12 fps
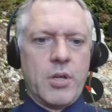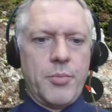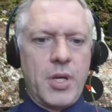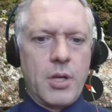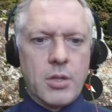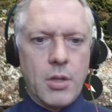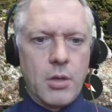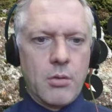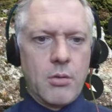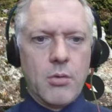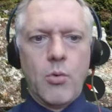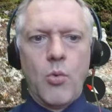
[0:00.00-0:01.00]
dependent on
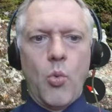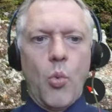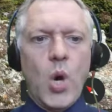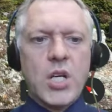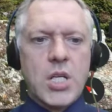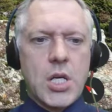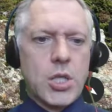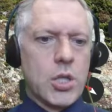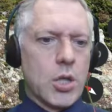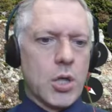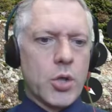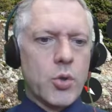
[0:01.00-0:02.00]
what
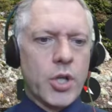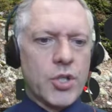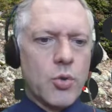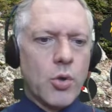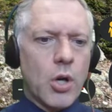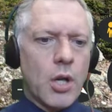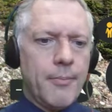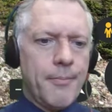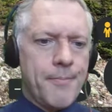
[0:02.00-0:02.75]
you're doing your tour on.